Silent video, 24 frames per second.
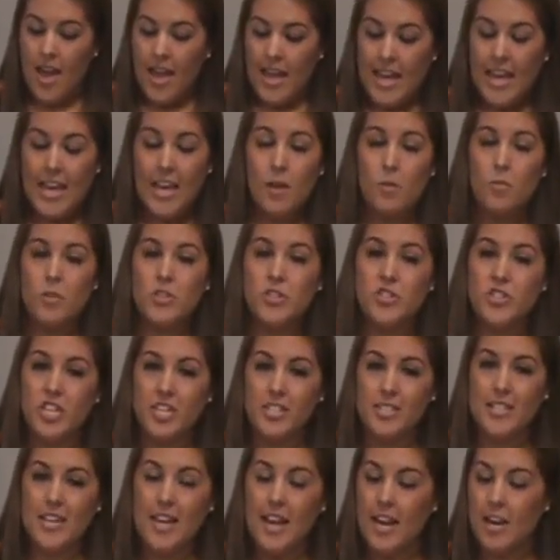he was
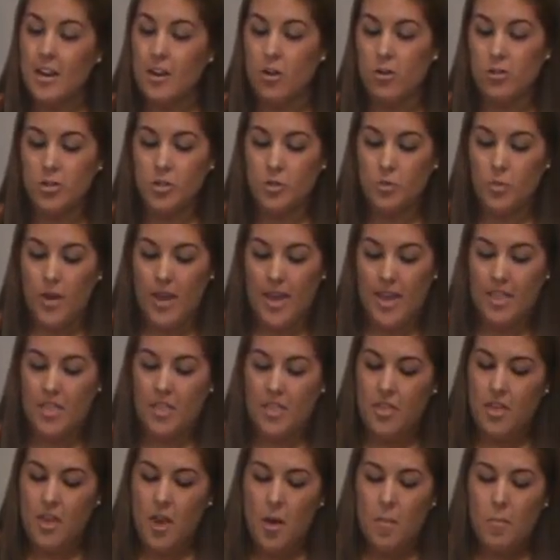just diagnosed
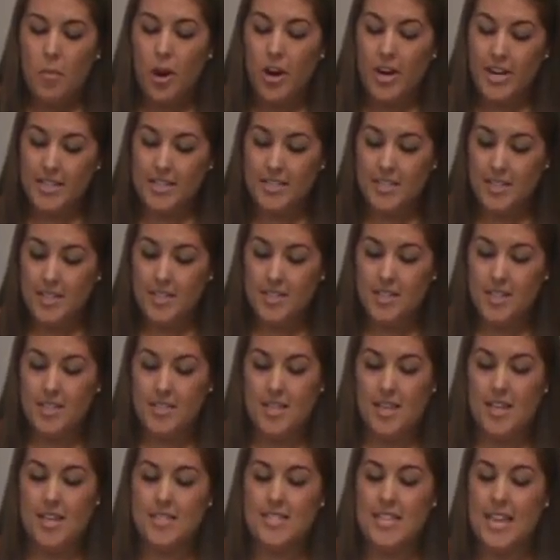with Parkinson's
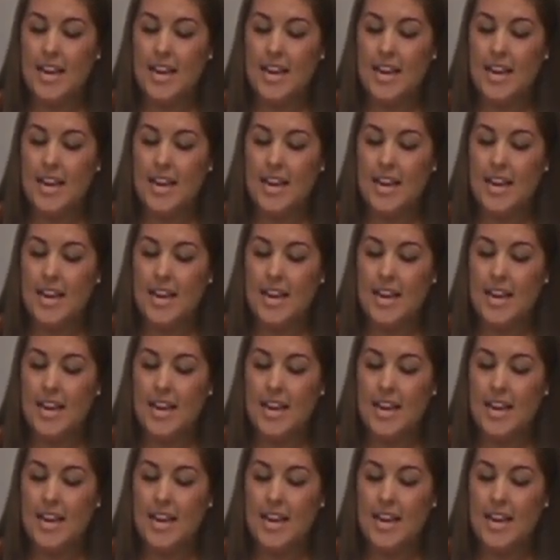disease,